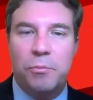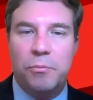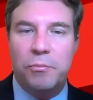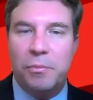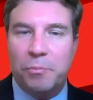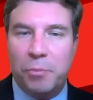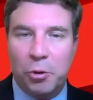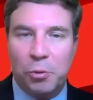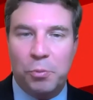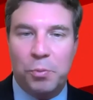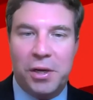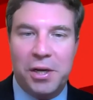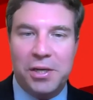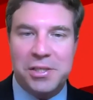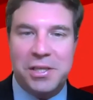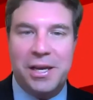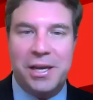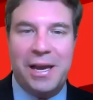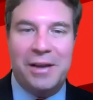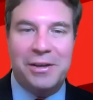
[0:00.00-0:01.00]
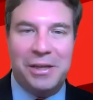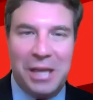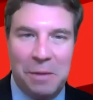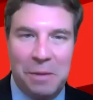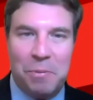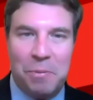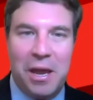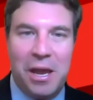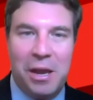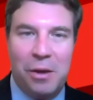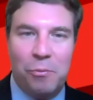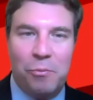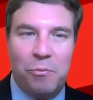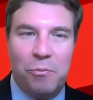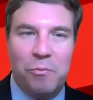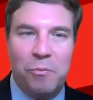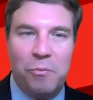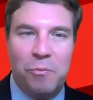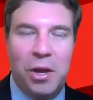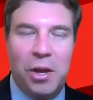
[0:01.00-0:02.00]
both because they have to keep paying
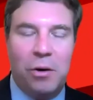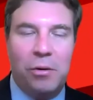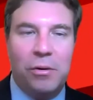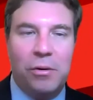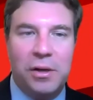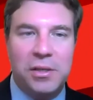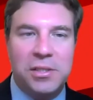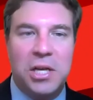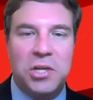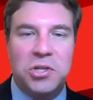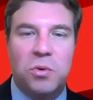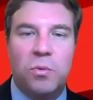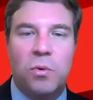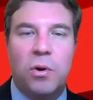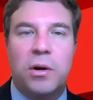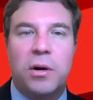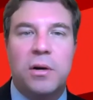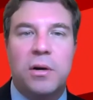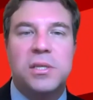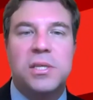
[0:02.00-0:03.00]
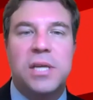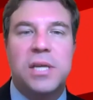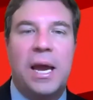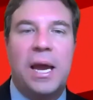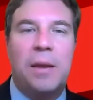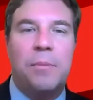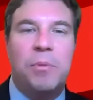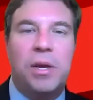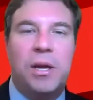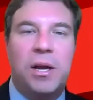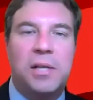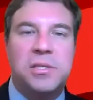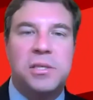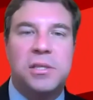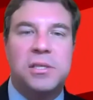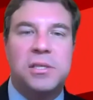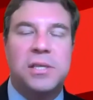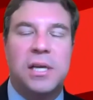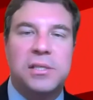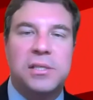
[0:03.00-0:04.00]
essential workers and because of
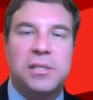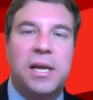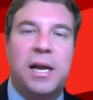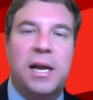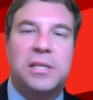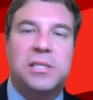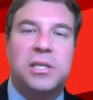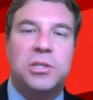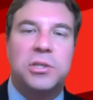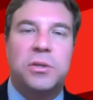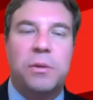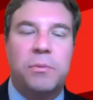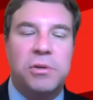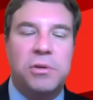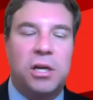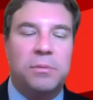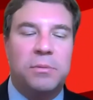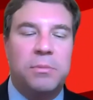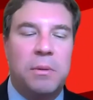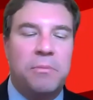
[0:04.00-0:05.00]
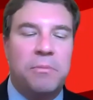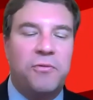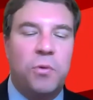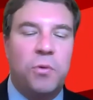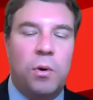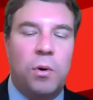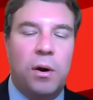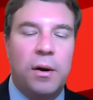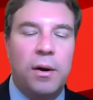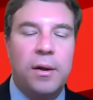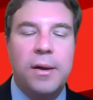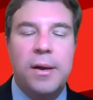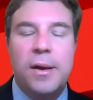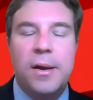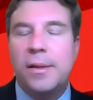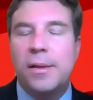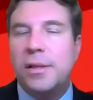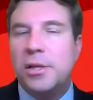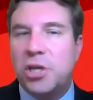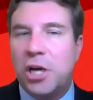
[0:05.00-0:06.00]
the sales tax issue that we talked about before.
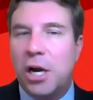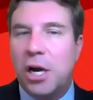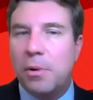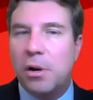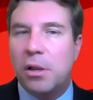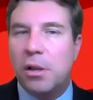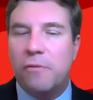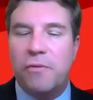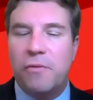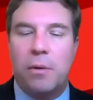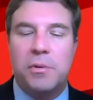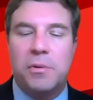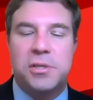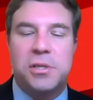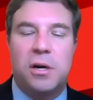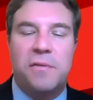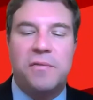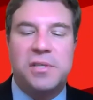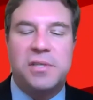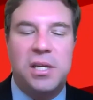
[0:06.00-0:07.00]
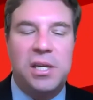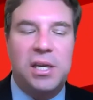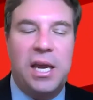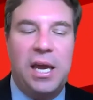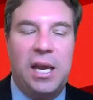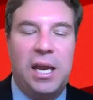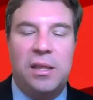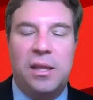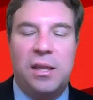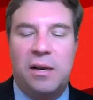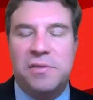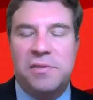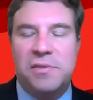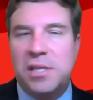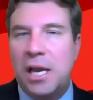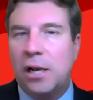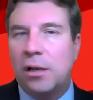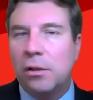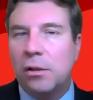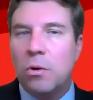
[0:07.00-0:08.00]
The chairman of the Federal Reserve has indicated that if
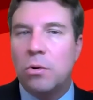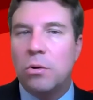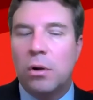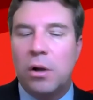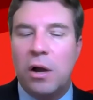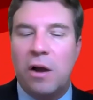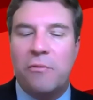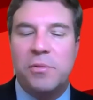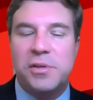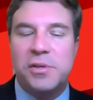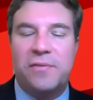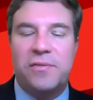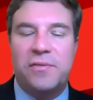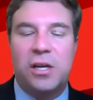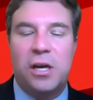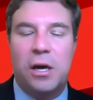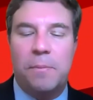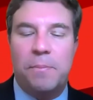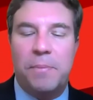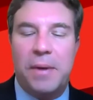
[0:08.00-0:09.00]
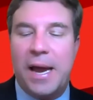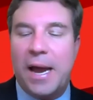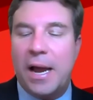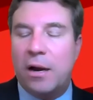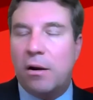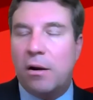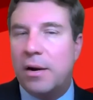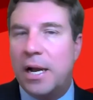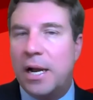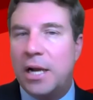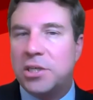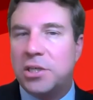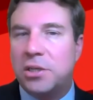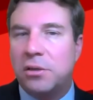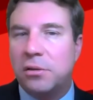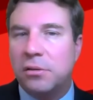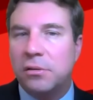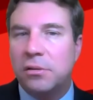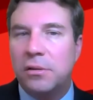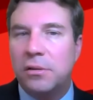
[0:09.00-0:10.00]
state and local governments have to cut back, our
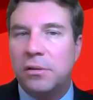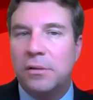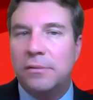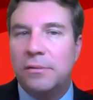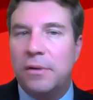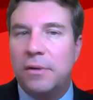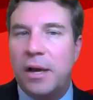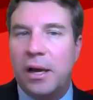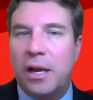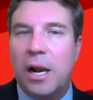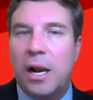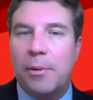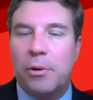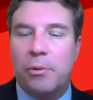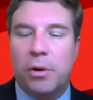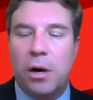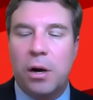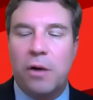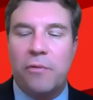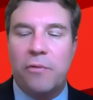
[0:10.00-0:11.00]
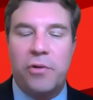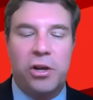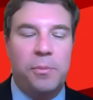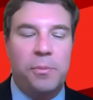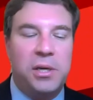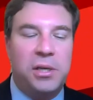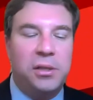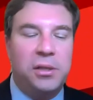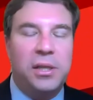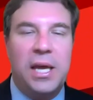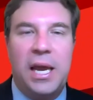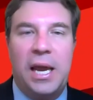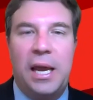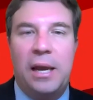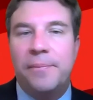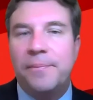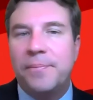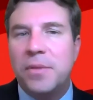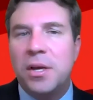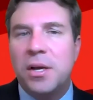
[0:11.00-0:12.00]
national economic recovery could be
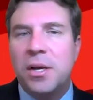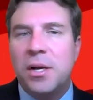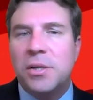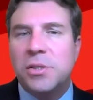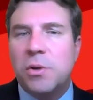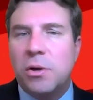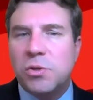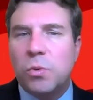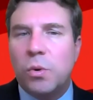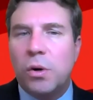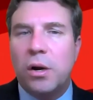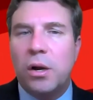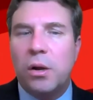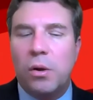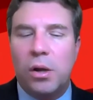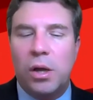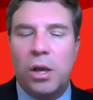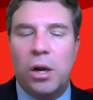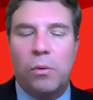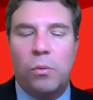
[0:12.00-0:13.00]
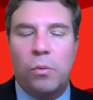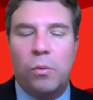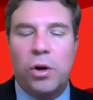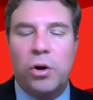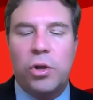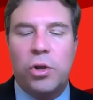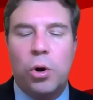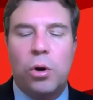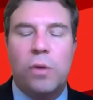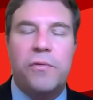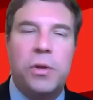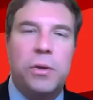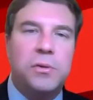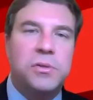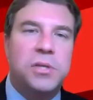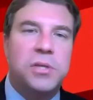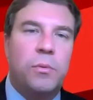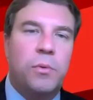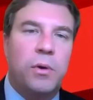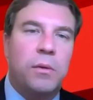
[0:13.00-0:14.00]
delayed. So I was wondering, what are your
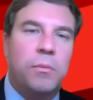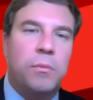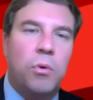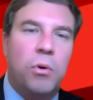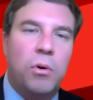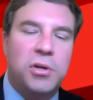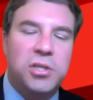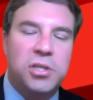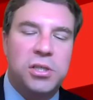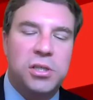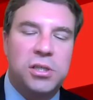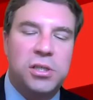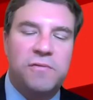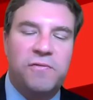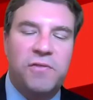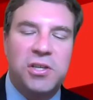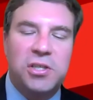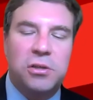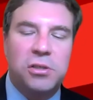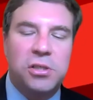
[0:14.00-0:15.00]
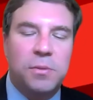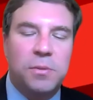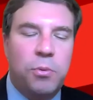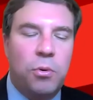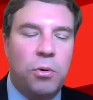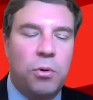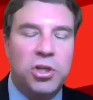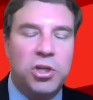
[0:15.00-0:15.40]
views on whether more fiscal support